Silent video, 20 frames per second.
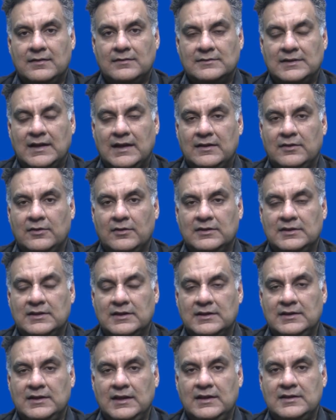that is on
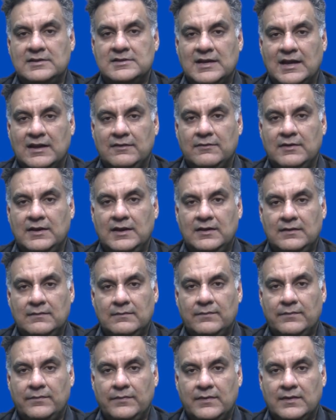13 January,
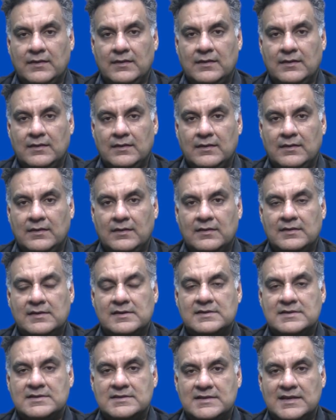
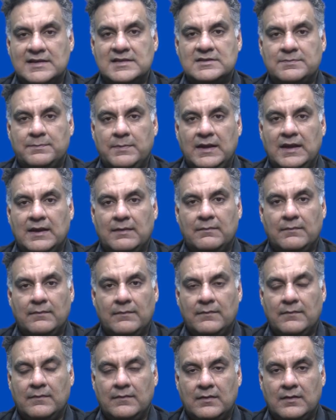6 p.m.,
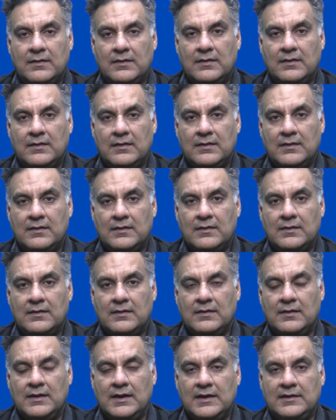
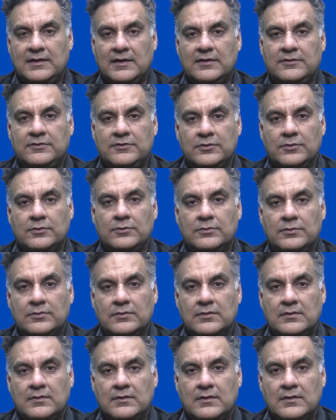let us do
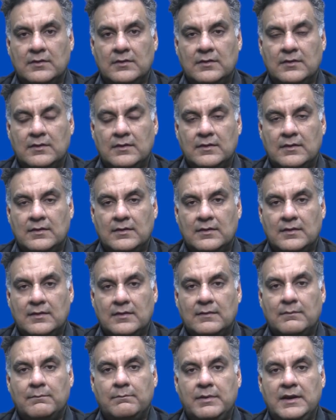
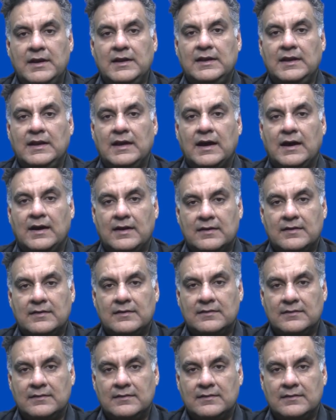BTR,